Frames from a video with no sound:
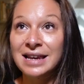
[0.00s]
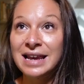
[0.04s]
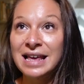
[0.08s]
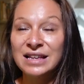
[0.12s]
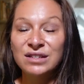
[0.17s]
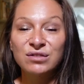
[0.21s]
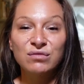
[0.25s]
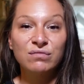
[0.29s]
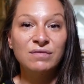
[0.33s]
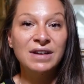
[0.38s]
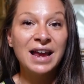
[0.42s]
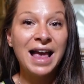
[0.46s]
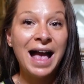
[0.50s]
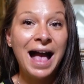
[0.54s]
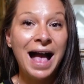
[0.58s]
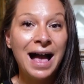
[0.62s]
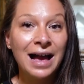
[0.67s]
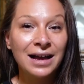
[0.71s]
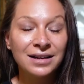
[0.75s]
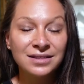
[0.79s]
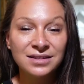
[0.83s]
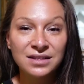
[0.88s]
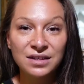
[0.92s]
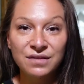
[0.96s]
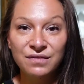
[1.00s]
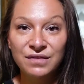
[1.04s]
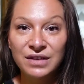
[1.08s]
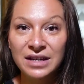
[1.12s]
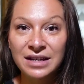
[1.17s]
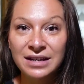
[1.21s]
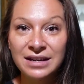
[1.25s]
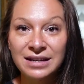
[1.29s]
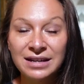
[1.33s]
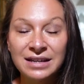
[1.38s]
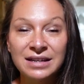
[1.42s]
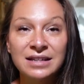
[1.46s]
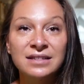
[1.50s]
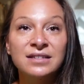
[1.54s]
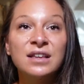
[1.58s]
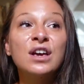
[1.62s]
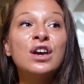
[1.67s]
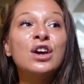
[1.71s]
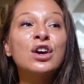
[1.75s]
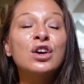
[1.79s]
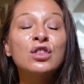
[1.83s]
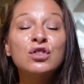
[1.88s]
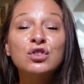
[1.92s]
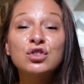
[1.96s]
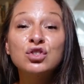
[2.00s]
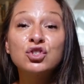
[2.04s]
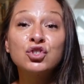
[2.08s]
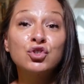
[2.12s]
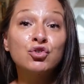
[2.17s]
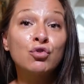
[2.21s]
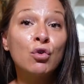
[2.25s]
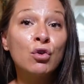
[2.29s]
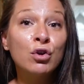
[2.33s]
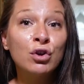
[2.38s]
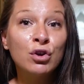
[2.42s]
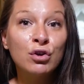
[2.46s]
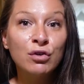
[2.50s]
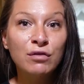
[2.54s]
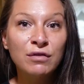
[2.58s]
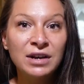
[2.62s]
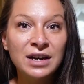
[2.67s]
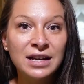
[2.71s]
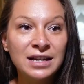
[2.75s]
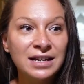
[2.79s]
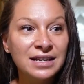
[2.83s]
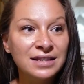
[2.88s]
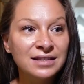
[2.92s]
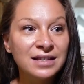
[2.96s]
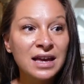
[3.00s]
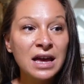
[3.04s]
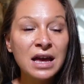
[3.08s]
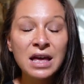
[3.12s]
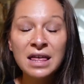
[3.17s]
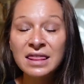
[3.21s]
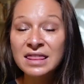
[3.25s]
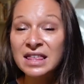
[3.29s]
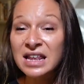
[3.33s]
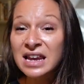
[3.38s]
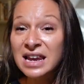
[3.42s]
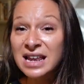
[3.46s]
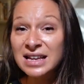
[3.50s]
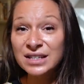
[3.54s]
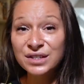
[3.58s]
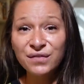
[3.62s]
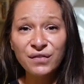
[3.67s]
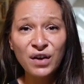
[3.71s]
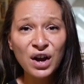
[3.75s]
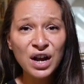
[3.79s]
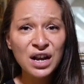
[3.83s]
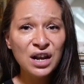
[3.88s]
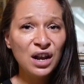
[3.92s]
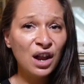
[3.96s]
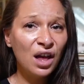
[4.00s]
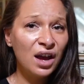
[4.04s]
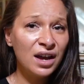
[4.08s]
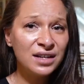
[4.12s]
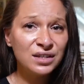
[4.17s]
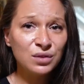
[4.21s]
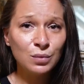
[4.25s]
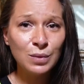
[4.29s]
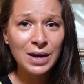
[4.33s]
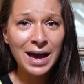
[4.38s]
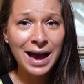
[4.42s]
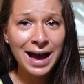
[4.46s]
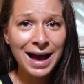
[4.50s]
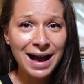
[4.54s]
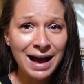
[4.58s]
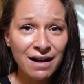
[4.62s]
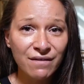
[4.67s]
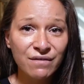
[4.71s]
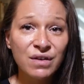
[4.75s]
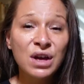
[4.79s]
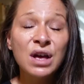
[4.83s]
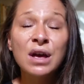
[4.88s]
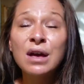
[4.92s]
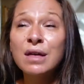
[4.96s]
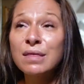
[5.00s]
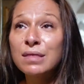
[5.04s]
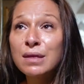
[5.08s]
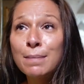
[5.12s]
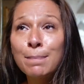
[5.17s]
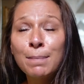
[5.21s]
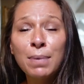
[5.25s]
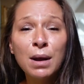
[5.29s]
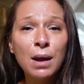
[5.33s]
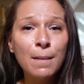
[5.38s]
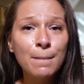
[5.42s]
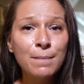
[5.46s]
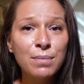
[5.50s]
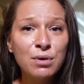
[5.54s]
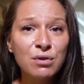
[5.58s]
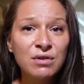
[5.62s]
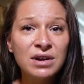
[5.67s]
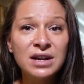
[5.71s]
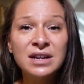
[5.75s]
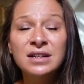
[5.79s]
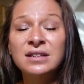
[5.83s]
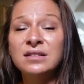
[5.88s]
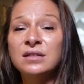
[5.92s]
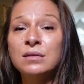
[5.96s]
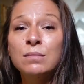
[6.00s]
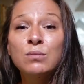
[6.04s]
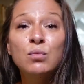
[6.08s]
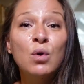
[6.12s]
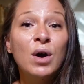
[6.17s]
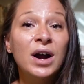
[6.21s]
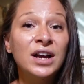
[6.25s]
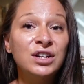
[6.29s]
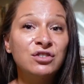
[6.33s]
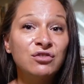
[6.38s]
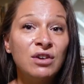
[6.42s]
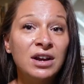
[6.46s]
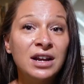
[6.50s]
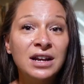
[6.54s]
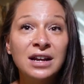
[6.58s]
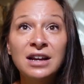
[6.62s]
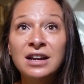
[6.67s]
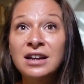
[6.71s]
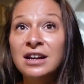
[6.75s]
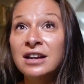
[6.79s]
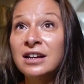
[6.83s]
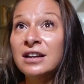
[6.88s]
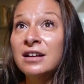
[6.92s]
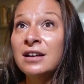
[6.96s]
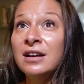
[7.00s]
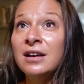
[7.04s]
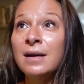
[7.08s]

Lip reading: less reactive it is, the stronger it is, the less fine lines we have, the plumper it is, the more hydrated,